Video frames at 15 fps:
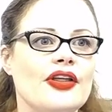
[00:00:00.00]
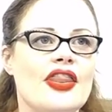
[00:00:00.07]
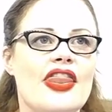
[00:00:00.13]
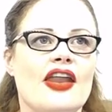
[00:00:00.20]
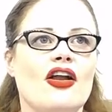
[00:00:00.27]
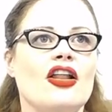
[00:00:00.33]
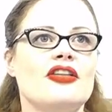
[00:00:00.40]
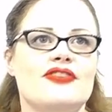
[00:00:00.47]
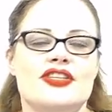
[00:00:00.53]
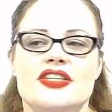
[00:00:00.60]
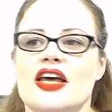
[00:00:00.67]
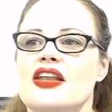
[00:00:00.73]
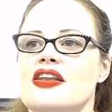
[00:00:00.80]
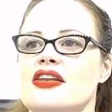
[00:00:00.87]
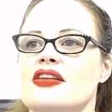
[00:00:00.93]
then all of a
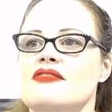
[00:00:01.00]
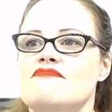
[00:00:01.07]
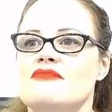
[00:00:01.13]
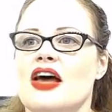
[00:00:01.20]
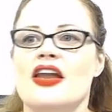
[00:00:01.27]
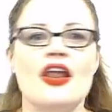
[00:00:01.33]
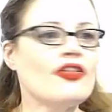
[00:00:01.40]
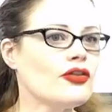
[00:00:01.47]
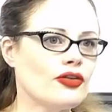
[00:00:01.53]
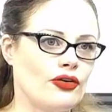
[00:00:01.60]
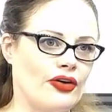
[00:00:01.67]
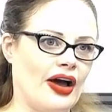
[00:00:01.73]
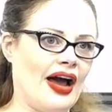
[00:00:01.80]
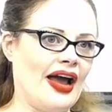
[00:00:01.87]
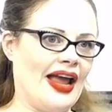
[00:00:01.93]
sudden, another
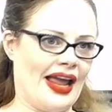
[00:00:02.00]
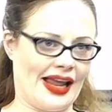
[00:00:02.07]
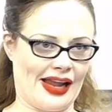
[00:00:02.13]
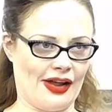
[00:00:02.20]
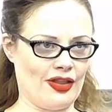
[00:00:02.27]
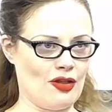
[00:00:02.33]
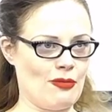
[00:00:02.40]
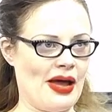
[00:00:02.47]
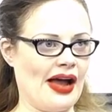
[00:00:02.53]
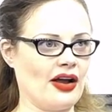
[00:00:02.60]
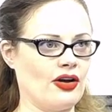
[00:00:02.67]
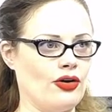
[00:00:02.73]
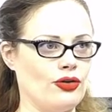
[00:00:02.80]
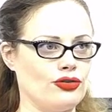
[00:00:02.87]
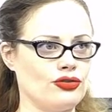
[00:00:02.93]
little guy hanging out in the back
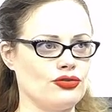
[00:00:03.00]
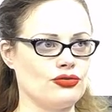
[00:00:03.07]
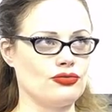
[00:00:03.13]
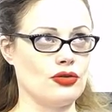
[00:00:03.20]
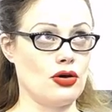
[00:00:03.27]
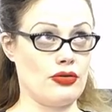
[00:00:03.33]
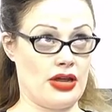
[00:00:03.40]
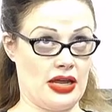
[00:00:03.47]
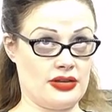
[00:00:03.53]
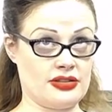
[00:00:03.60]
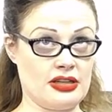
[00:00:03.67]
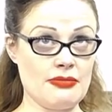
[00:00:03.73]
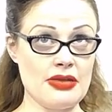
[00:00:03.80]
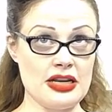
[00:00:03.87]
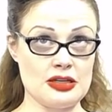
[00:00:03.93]
goes, Okay,
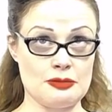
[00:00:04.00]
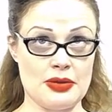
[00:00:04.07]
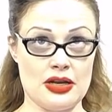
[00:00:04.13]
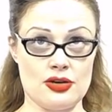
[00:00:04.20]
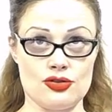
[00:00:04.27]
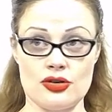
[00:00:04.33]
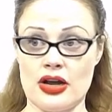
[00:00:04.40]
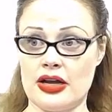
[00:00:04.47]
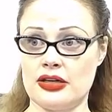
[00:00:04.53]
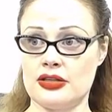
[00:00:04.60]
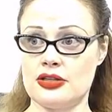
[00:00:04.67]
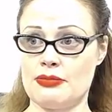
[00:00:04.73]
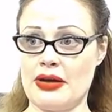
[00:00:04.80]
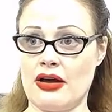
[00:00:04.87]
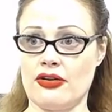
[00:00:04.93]
somebody's been trying
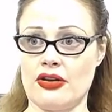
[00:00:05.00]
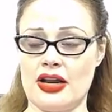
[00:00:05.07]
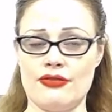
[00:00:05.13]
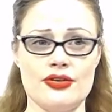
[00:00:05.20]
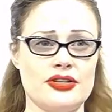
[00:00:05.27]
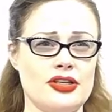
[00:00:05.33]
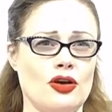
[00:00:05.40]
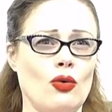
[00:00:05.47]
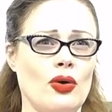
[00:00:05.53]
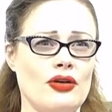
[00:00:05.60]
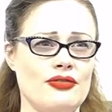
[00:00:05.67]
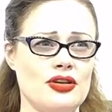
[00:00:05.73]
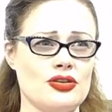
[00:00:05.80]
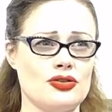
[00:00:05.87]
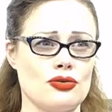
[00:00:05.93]
to pound on every single one of
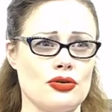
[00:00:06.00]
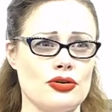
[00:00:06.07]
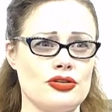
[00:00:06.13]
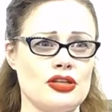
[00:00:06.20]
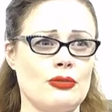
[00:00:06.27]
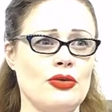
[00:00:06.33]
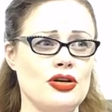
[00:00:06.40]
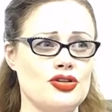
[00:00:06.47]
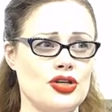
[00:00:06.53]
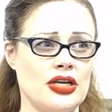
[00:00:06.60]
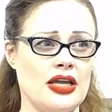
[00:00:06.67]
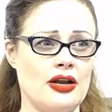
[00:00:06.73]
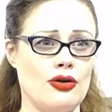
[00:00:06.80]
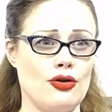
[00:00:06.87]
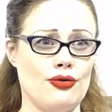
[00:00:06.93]
these doors. Someone should
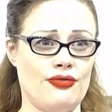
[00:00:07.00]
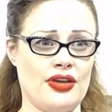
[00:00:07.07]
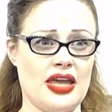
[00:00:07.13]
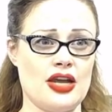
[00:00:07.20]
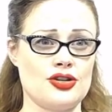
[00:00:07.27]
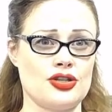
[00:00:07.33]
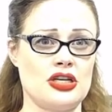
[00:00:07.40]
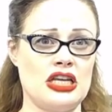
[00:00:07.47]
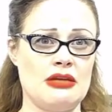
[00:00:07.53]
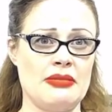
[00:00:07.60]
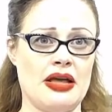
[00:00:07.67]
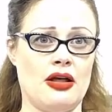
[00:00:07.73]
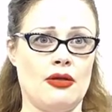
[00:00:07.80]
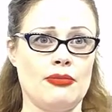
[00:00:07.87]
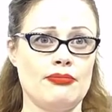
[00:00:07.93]
get a notification
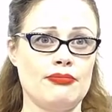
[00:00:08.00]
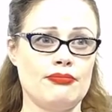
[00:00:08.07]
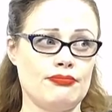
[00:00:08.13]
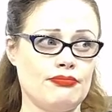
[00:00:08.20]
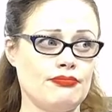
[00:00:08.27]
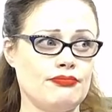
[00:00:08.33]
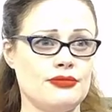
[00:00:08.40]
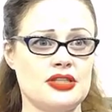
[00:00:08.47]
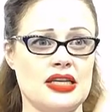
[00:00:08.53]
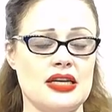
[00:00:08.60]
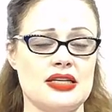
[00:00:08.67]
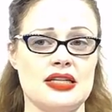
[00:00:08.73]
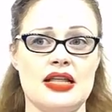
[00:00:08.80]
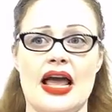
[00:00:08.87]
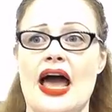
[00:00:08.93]
email, send
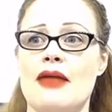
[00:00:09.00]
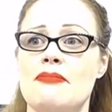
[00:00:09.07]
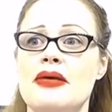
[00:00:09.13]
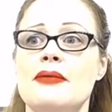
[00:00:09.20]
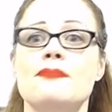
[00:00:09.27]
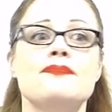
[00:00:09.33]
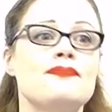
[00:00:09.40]
it to the admin.